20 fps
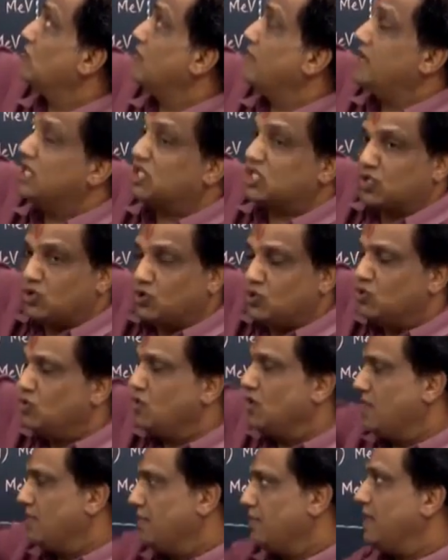to the base
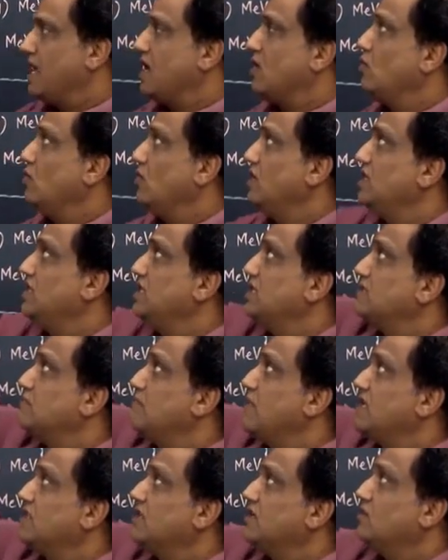2, then only this
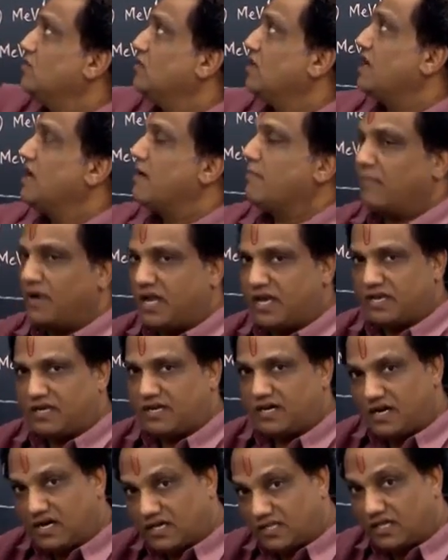method you can apply.
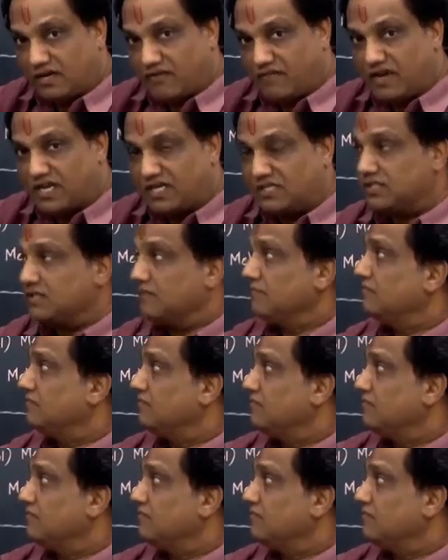Otherwise,